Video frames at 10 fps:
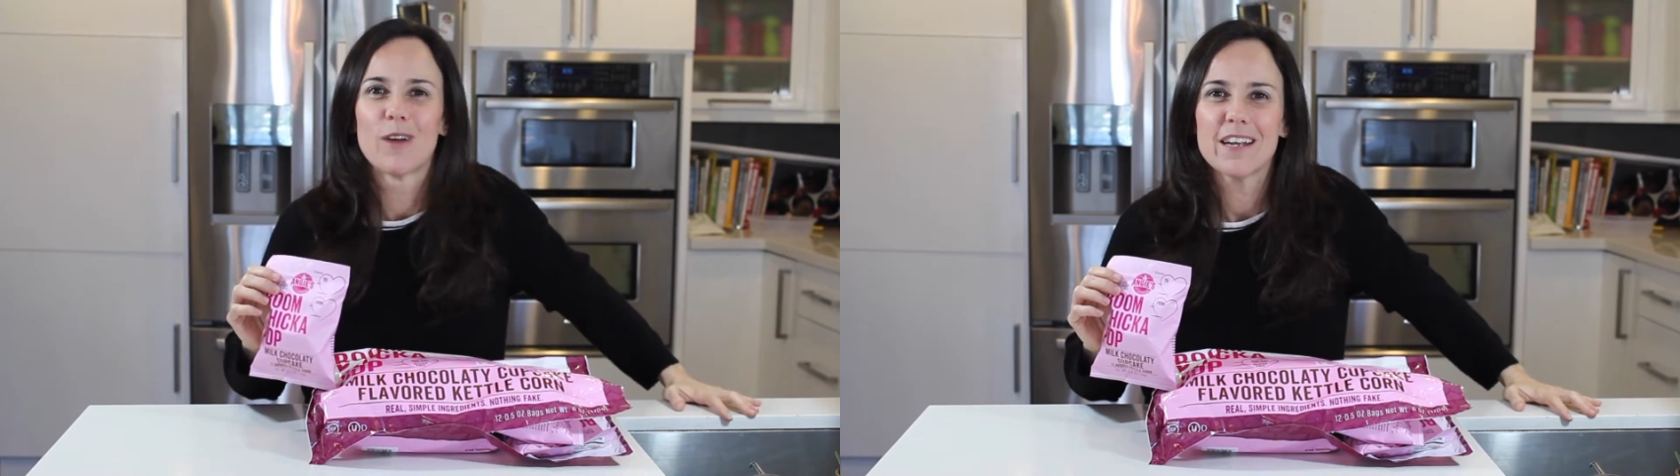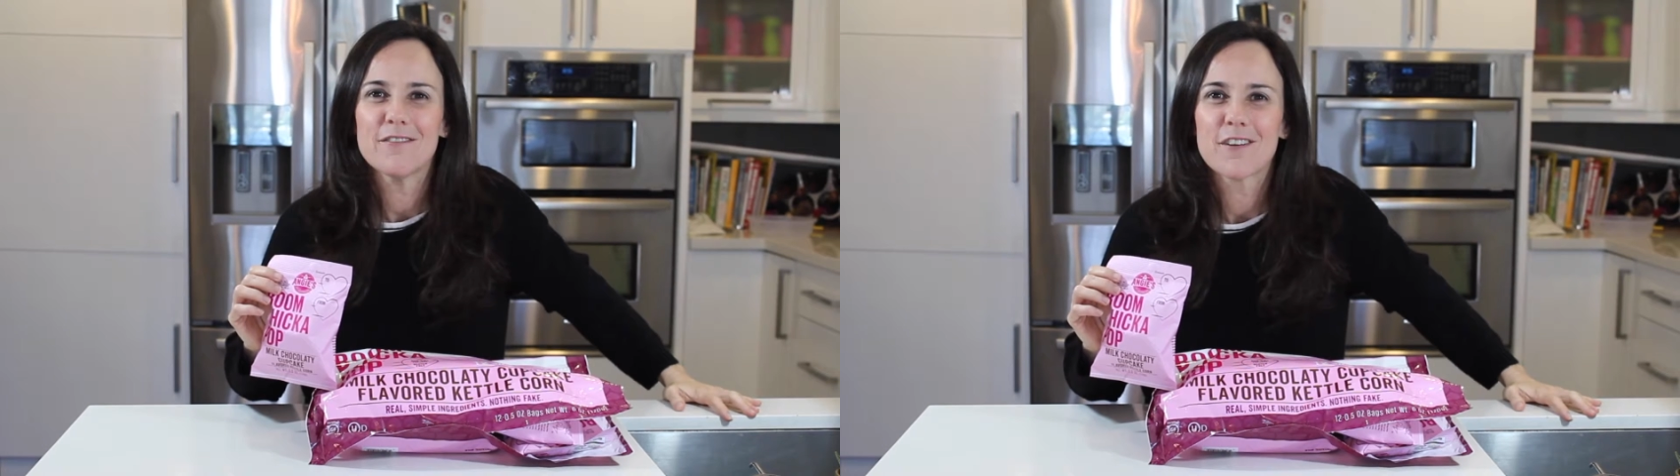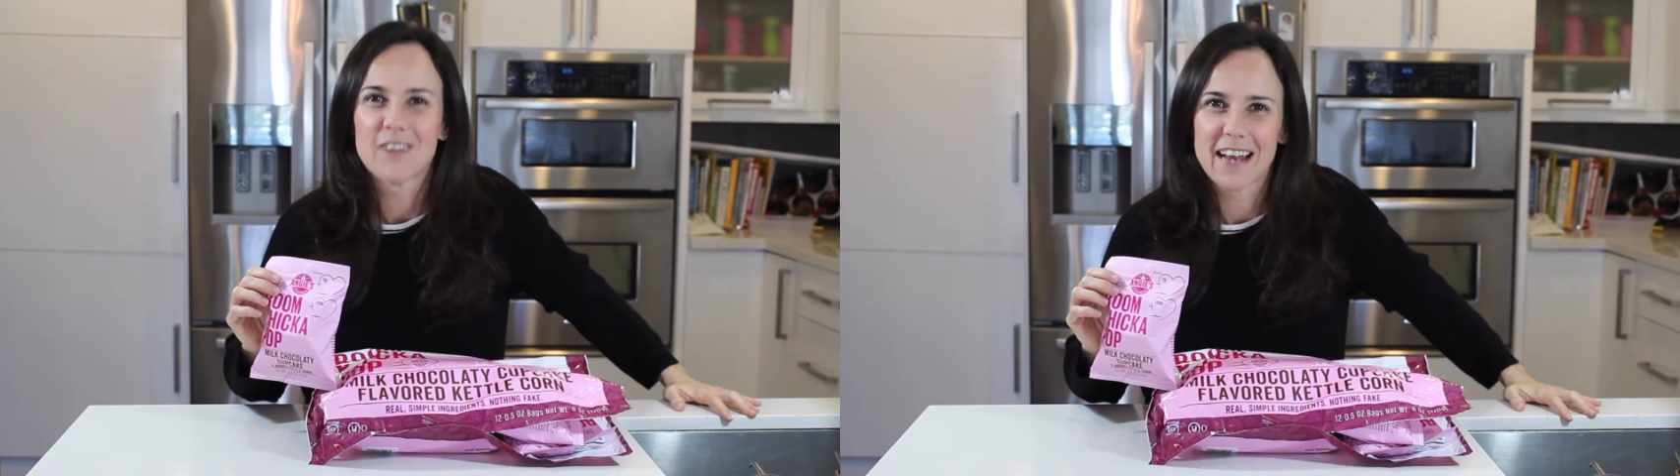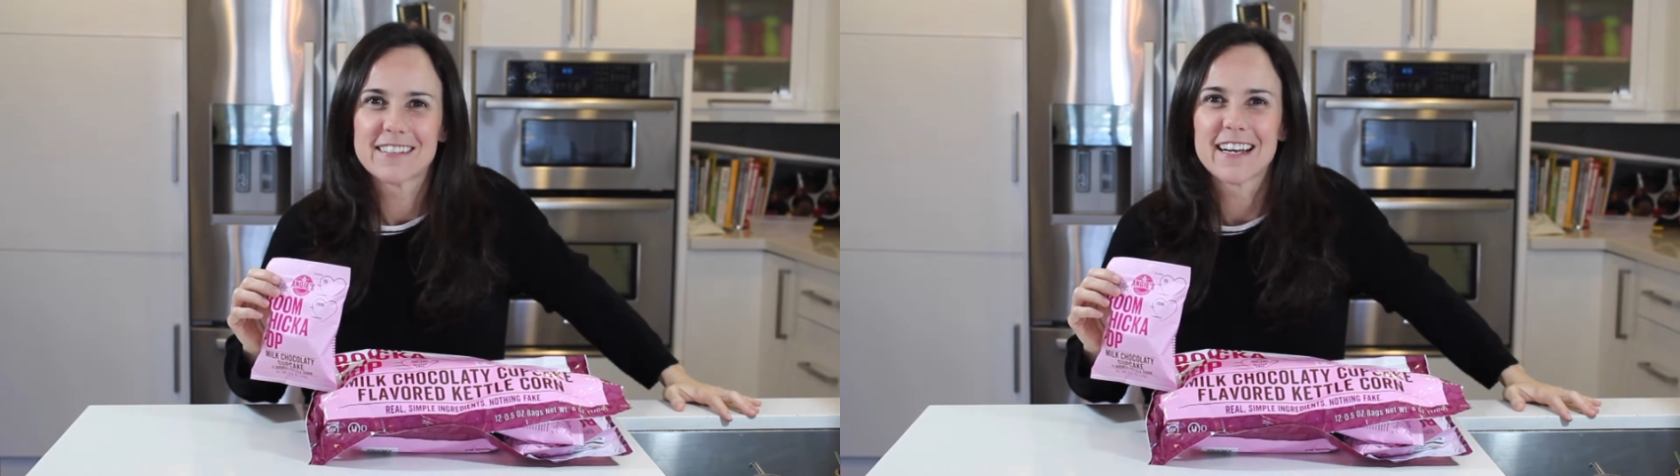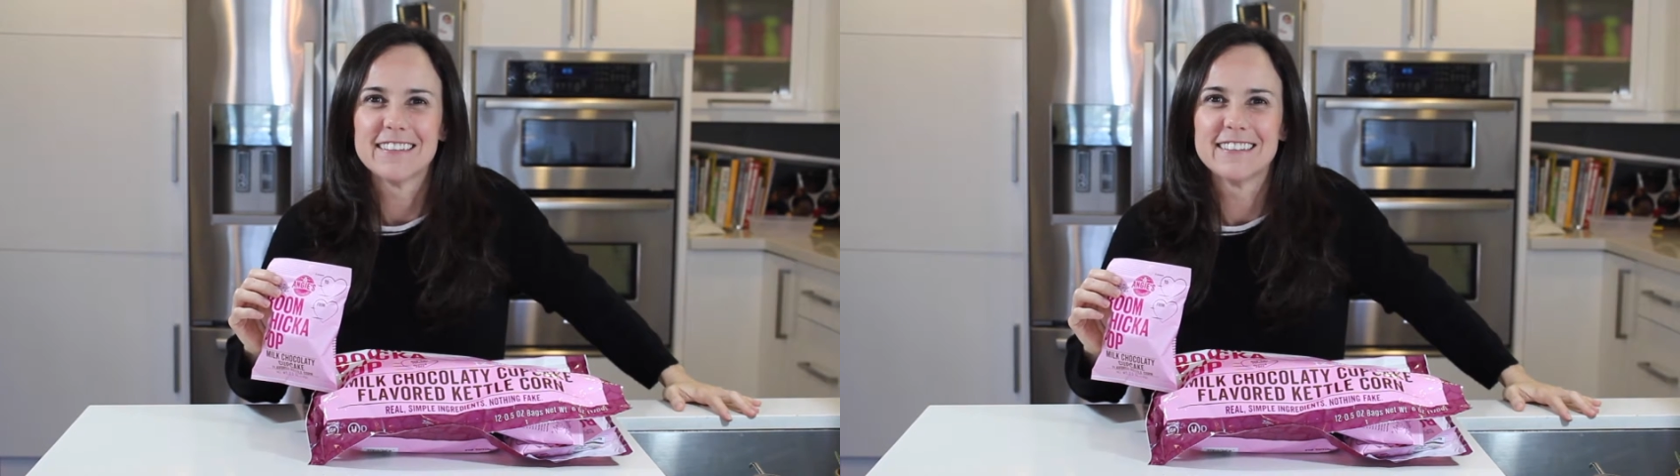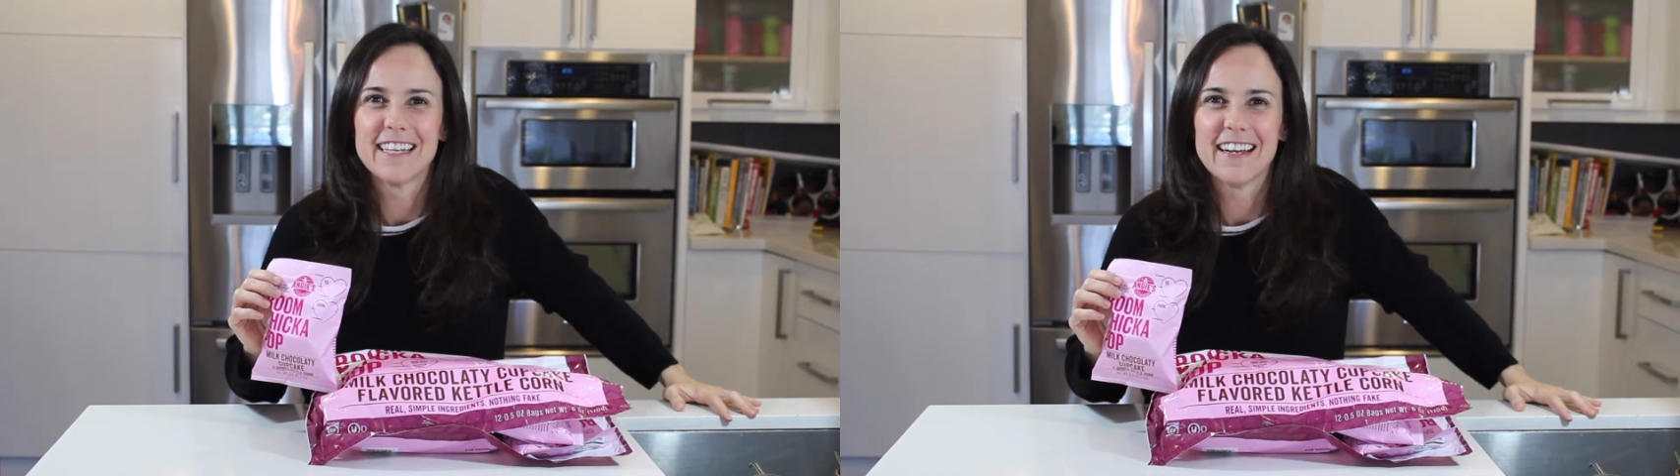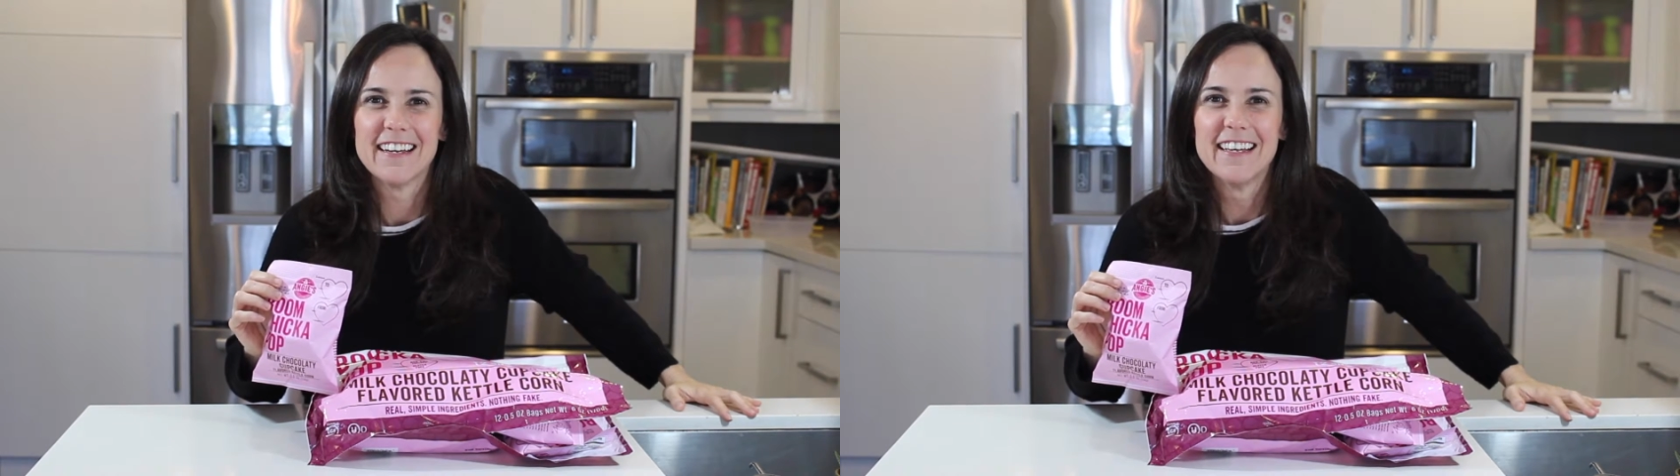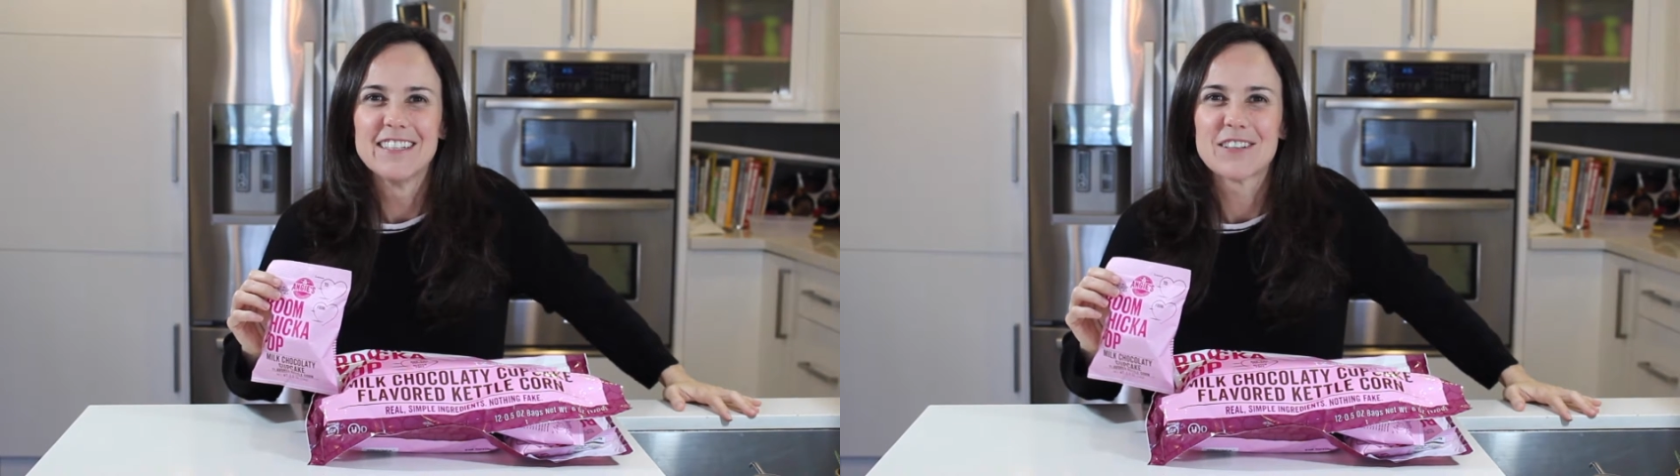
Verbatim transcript: ready for Valentine's Day.